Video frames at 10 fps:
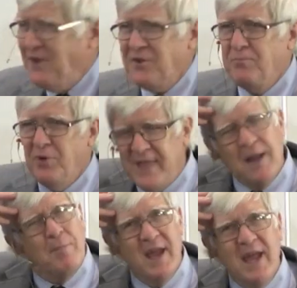I just put
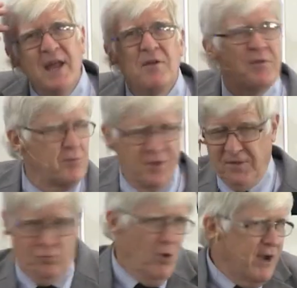that in my head. It's
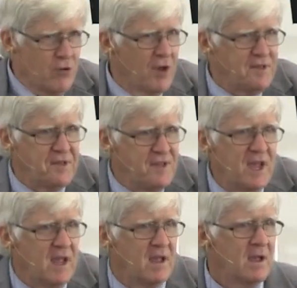just right across the
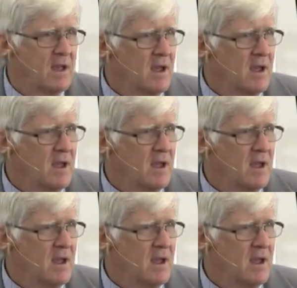sea.